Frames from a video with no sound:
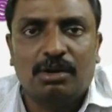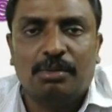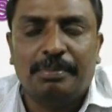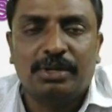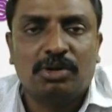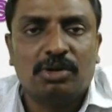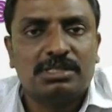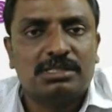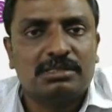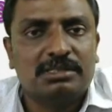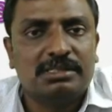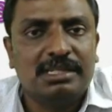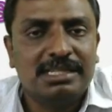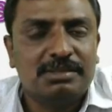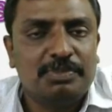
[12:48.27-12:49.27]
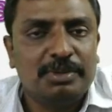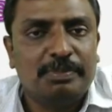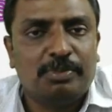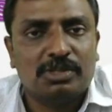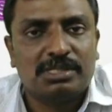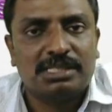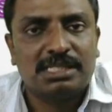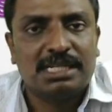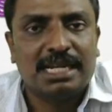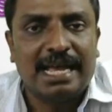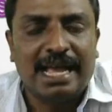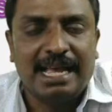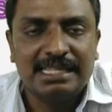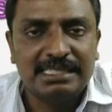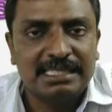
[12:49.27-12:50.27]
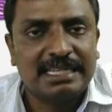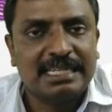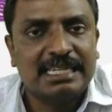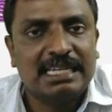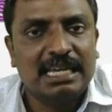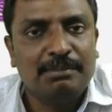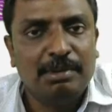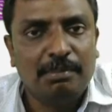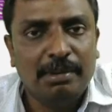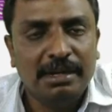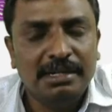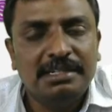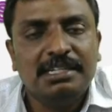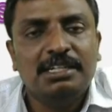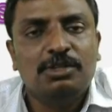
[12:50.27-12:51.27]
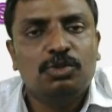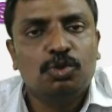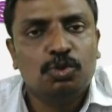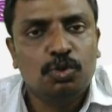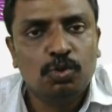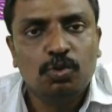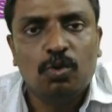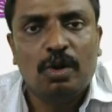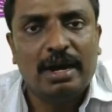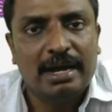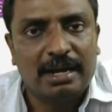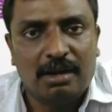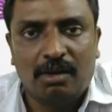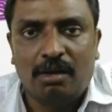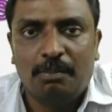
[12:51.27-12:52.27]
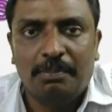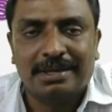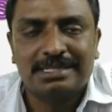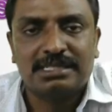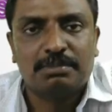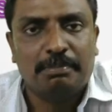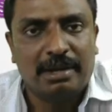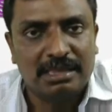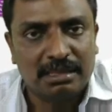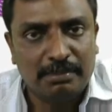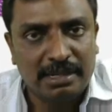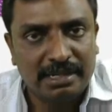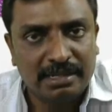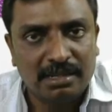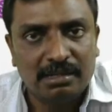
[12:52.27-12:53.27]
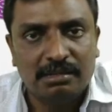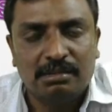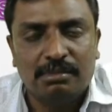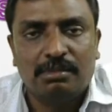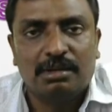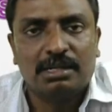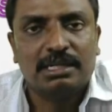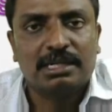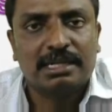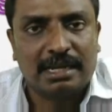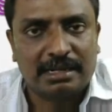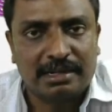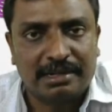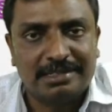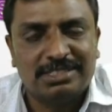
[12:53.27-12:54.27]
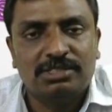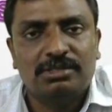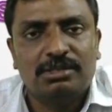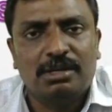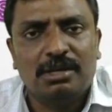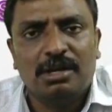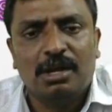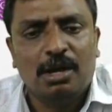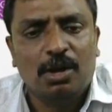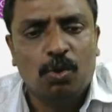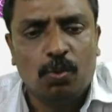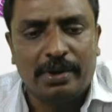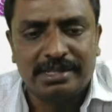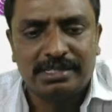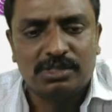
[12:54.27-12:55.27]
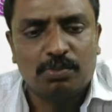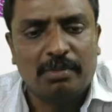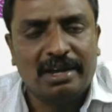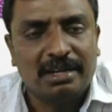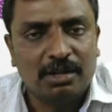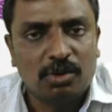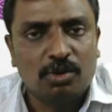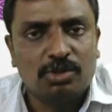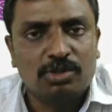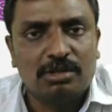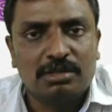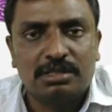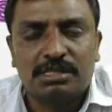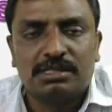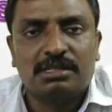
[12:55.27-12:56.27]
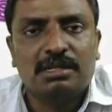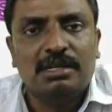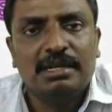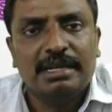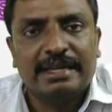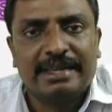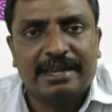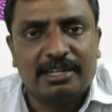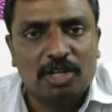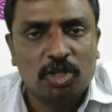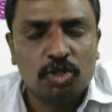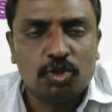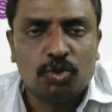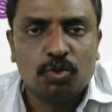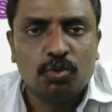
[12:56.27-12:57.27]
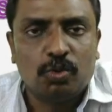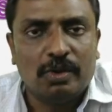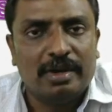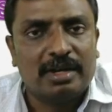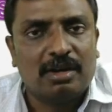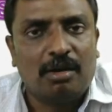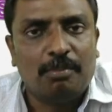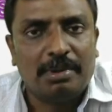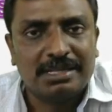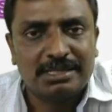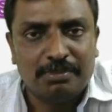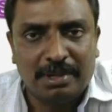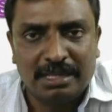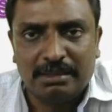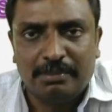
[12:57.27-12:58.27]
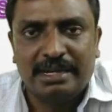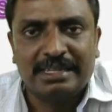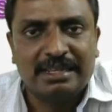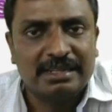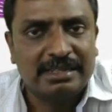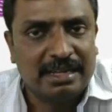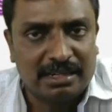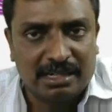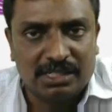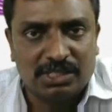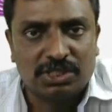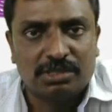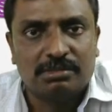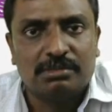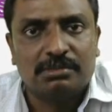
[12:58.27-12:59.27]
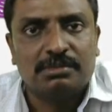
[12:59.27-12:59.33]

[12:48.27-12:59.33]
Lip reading: Because DSP processor has the capability to do a complex mathematical calculation, whereas microcontrollers cannot do a complex mathematical calculation.